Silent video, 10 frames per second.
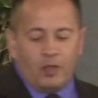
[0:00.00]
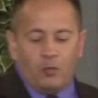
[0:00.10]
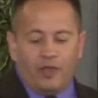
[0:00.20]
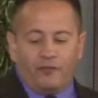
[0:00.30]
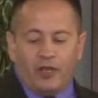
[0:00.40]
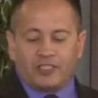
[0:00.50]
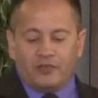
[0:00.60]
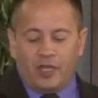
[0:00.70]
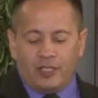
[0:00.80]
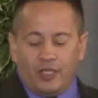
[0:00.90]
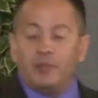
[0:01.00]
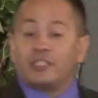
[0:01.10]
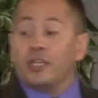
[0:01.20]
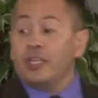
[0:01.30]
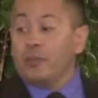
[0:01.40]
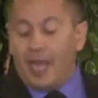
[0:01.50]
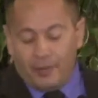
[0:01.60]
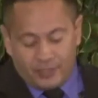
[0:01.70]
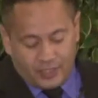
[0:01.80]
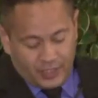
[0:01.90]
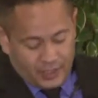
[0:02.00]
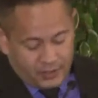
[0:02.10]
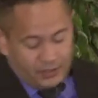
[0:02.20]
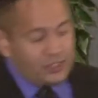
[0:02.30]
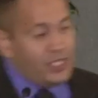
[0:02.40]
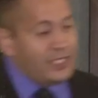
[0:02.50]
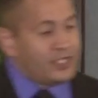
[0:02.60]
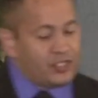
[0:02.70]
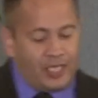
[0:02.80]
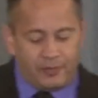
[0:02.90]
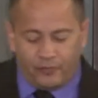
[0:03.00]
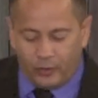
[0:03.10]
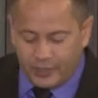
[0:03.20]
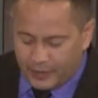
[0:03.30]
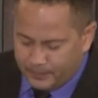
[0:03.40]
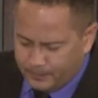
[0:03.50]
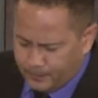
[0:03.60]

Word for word: Well, first of all, you can be turning your Bibles to Genesis chapter 14.